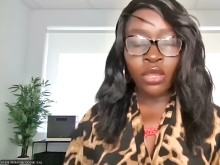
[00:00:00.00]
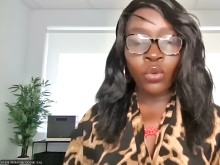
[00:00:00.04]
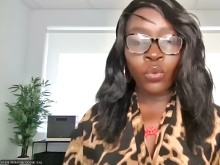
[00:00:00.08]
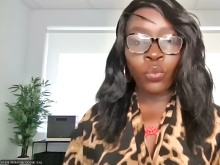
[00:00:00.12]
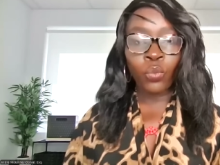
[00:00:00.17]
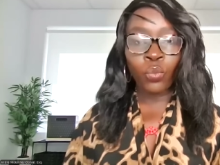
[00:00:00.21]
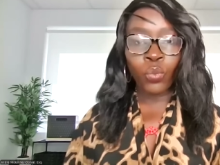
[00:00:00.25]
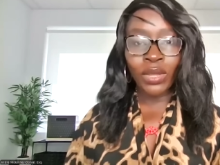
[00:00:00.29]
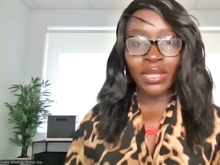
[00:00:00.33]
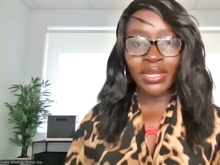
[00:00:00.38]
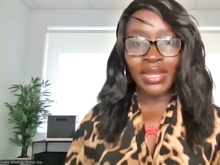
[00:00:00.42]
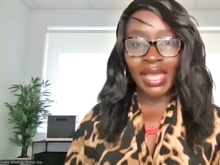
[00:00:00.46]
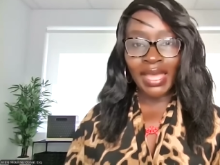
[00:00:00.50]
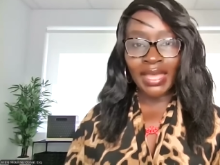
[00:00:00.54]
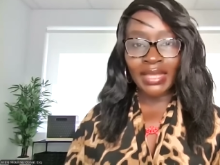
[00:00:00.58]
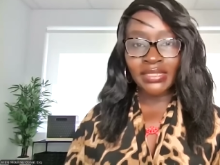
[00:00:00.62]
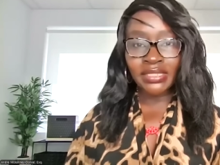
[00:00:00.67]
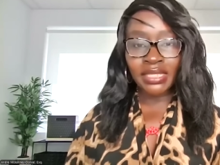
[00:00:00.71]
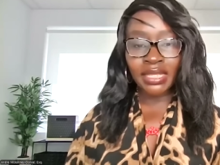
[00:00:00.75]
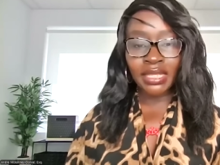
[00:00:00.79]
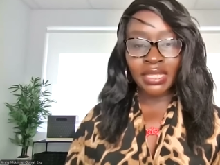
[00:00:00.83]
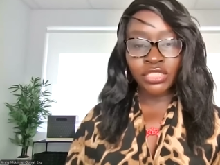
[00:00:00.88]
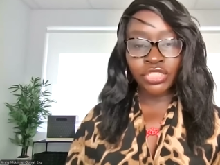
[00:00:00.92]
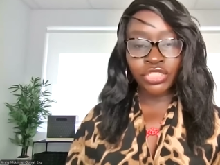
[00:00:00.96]
What
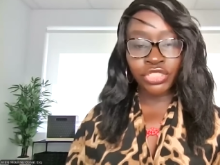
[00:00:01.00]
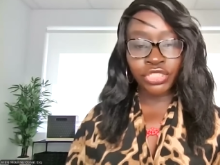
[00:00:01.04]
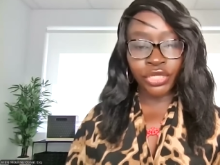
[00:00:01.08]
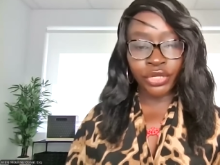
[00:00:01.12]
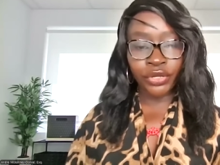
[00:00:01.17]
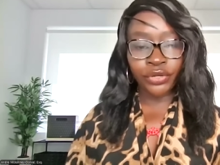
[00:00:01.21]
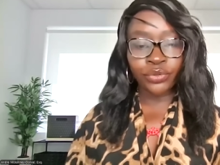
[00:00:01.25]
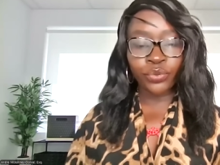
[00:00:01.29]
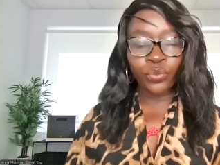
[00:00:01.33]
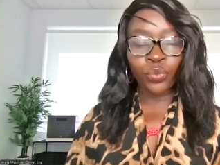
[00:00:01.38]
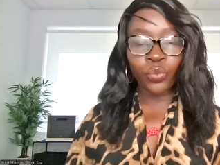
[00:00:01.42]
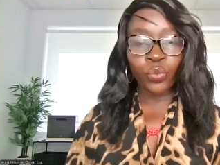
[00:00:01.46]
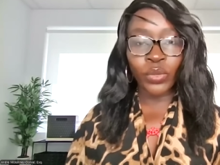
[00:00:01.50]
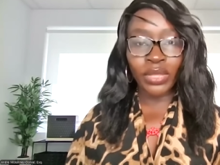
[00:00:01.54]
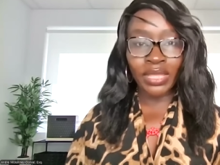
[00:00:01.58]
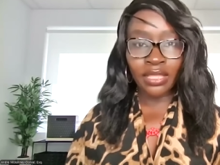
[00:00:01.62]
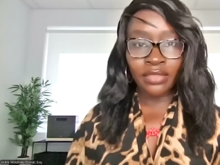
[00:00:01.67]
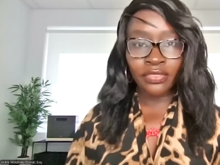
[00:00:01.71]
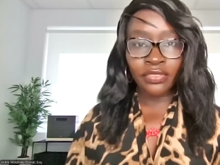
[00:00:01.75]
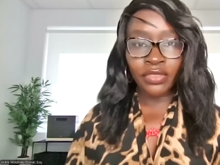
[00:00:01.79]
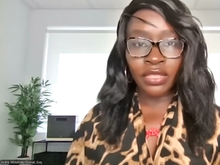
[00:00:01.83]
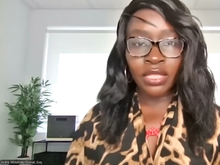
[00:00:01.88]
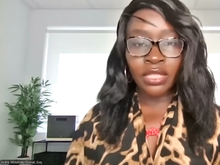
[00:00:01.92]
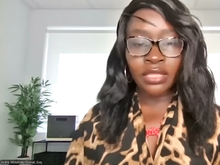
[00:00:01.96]
ICE has shared
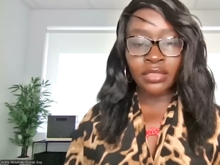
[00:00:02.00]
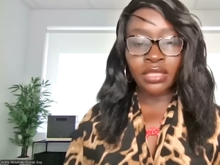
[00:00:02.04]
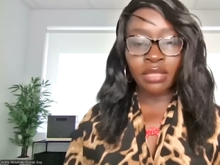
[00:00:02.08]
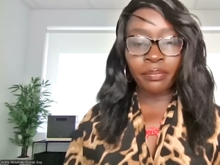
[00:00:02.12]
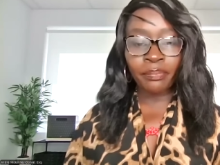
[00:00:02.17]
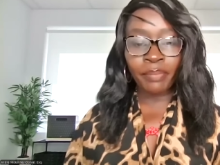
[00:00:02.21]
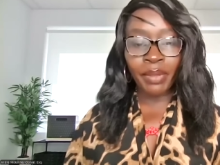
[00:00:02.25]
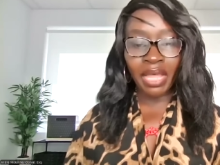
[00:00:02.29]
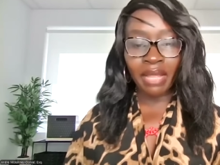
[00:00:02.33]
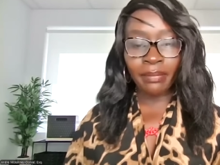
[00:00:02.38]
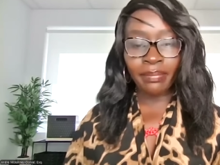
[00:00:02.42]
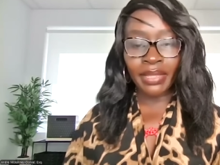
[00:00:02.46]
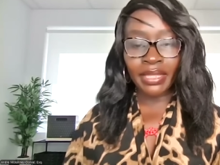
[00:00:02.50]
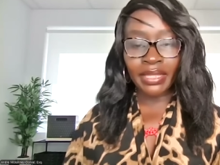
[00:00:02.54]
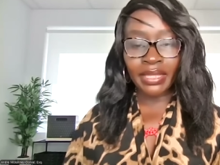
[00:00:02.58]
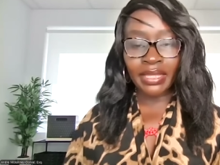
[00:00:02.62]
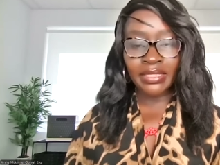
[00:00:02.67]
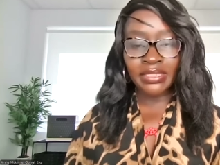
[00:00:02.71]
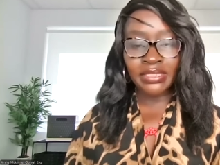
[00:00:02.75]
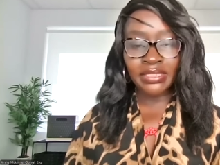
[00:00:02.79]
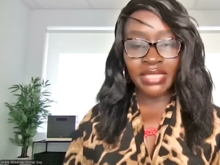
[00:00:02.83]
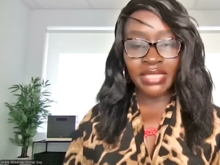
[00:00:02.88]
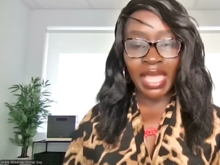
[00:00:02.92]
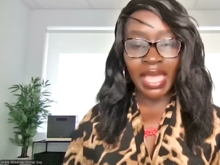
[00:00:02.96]
with the public
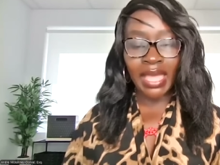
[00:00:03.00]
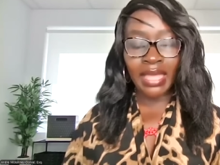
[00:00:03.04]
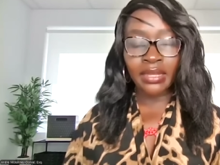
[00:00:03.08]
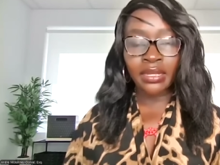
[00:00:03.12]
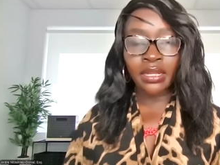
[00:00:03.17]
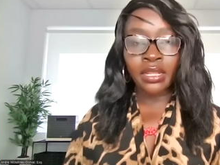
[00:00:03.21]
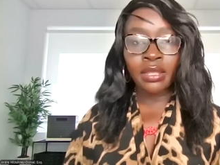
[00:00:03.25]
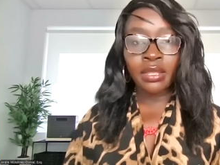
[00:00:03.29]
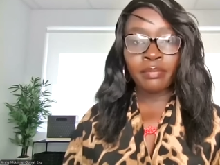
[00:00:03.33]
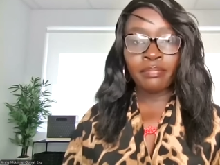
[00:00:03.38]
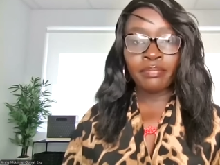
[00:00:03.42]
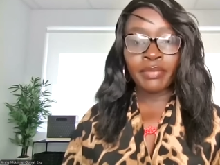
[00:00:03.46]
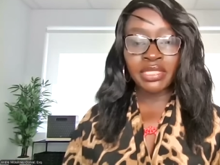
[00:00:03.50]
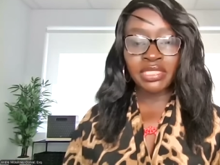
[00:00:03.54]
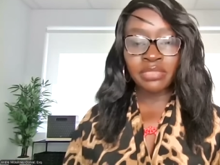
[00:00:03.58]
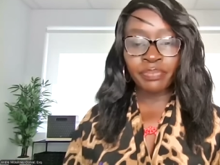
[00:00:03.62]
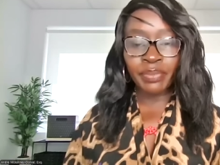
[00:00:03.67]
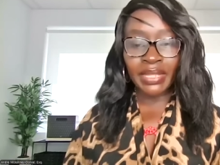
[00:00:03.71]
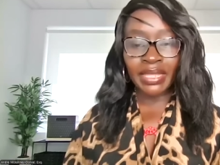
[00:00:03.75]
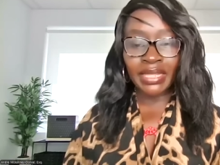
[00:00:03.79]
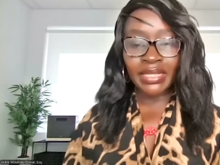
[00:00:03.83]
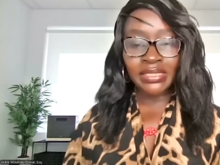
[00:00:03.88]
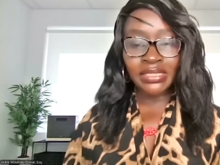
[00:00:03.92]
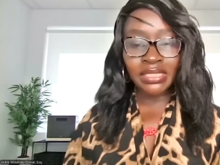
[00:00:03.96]
is that Ms.
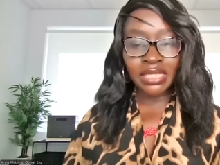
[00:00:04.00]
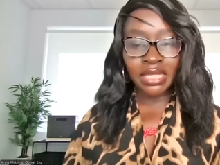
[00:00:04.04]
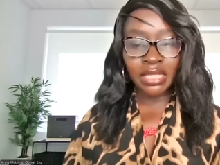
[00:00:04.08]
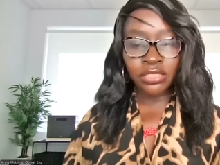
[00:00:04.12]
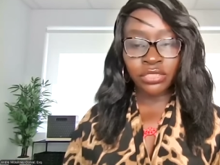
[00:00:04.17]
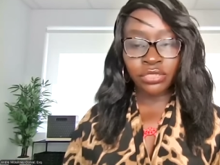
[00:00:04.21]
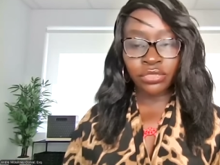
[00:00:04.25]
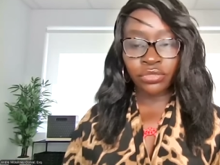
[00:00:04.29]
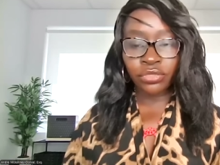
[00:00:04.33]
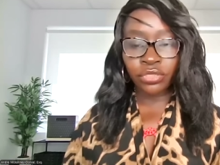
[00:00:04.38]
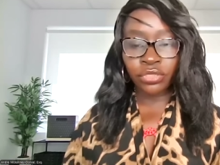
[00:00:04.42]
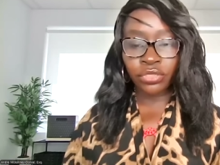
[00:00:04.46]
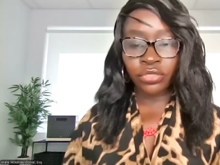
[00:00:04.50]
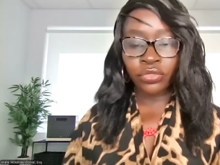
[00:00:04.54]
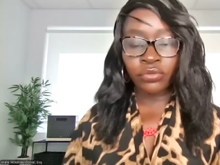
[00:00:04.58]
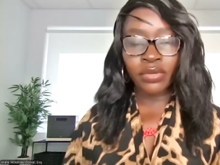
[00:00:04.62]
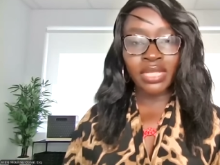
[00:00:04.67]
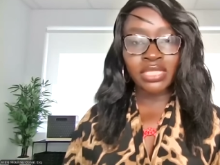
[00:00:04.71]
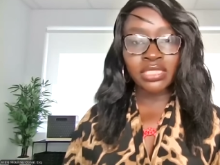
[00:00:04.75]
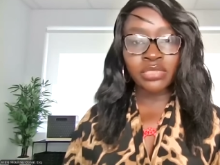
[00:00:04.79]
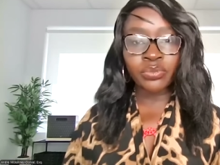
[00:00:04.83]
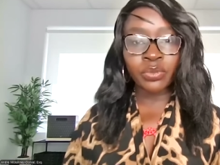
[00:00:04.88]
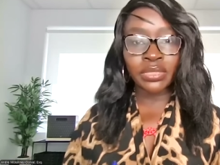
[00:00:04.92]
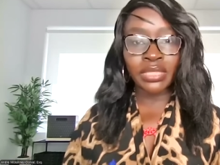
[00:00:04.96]
Blaze entered the U.S.